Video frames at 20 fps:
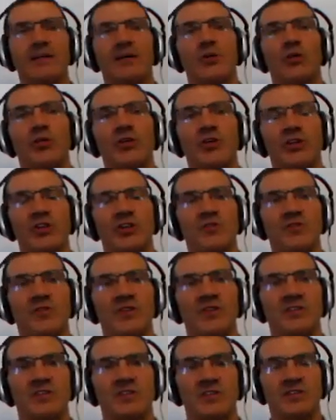or you can
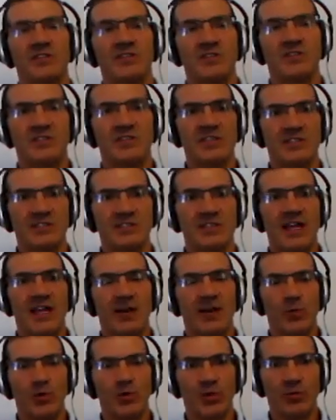visit the
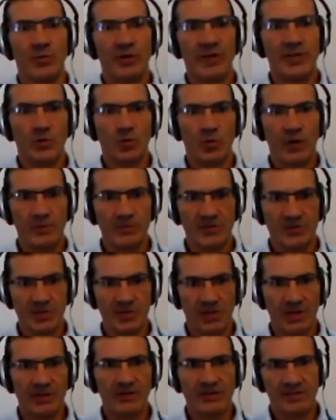6-Star Wellbeing
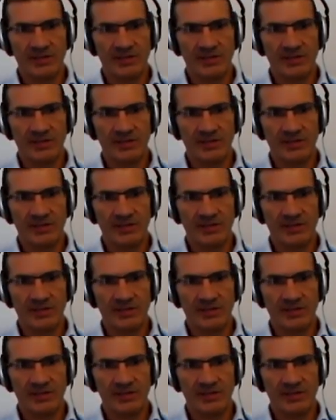website,